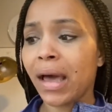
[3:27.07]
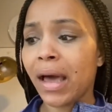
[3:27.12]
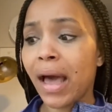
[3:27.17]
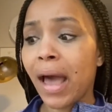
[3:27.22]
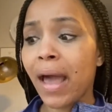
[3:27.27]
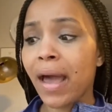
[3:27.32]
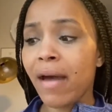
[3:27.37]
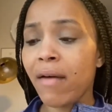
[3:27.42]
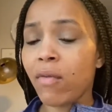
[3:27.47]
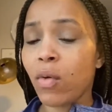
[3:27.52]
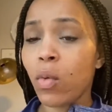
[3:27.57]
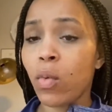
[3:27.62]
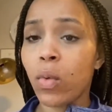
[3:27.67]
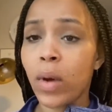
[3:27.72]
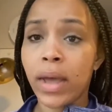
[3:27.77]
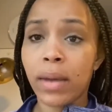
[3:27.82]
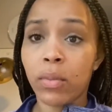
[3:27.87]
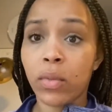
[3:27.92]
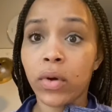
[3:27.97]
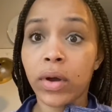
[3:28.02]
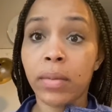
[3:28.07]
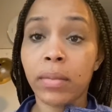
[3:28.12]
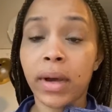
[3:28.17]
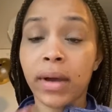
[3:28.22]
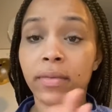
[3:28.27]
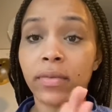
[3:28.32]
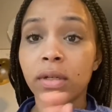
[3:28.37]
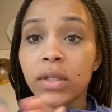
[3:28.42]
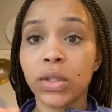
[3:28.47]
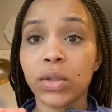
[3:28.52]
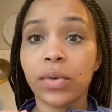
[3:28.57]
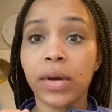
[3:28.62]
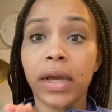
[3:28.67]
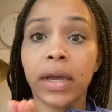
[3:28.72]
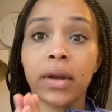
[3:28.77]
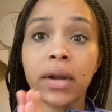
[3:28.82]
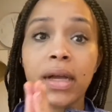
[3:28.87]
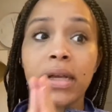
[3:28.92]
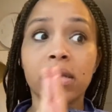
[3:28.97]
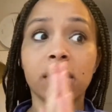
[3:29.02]
I have way more in my
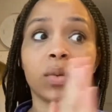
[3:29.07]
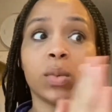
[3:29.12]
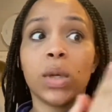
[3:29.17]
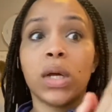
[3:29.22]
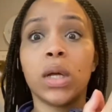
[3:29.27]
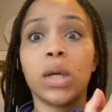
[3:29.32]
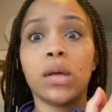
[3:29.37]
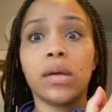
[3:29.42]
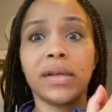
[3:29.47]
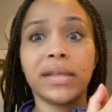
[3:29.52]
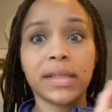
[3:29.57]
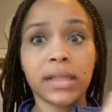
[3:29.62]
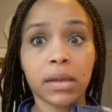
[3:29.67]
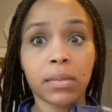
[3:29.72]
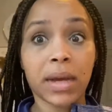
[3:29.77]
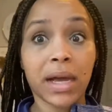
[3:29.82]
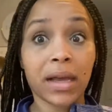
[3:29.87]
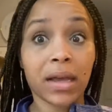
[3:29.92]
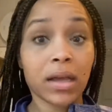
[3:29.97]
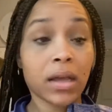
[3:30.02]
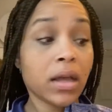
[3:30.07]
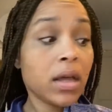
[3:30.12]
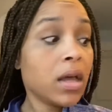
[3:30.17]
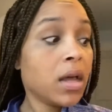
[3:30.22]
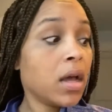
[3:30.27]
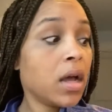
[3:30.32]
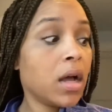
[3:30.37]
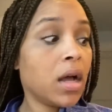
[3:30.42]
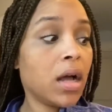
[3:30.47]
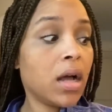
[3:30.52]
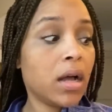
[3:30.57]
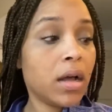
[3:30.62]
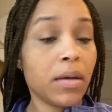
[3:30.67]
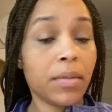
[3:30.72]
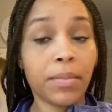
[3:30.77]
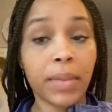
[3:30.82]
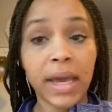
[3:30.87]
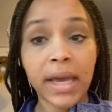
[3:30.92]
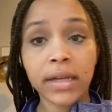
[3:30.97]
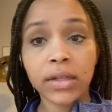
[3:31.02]
refrigerator as well as in my
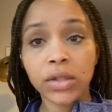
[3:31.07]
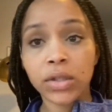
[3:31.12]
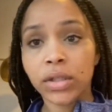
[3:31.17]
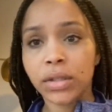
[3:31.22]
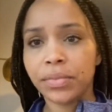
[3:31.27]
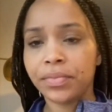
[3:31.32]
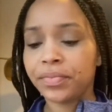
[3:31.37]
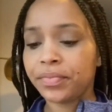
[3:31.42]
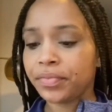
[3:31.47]
pantry,